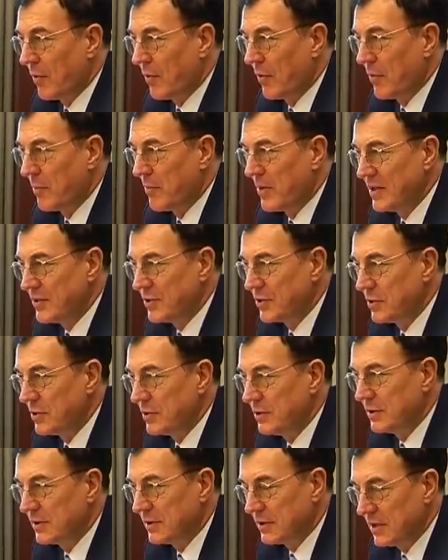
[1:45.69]
all the
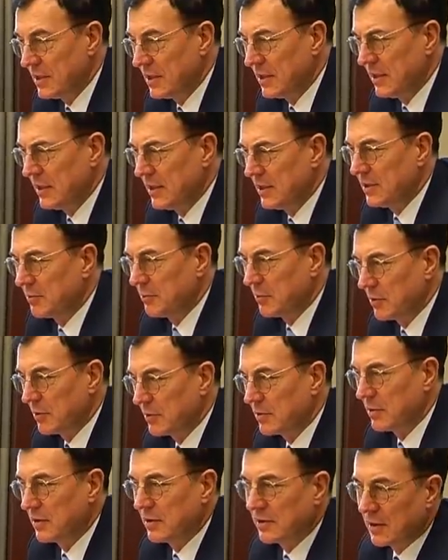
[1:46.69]
major cities, but
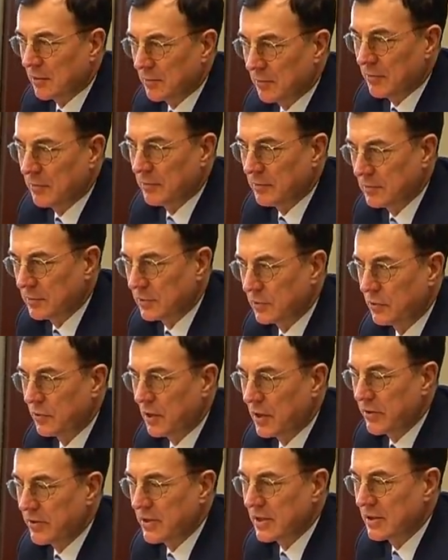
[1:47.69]
also in some rural
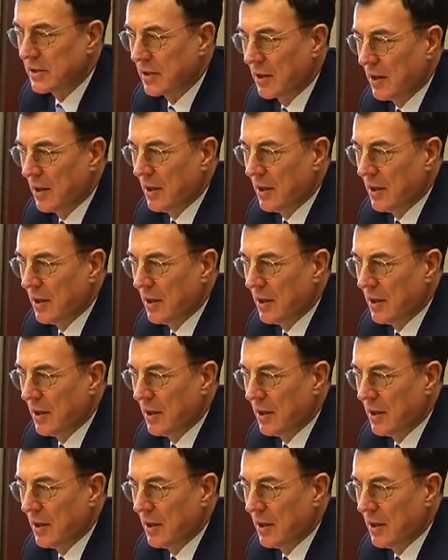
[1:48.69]
areas,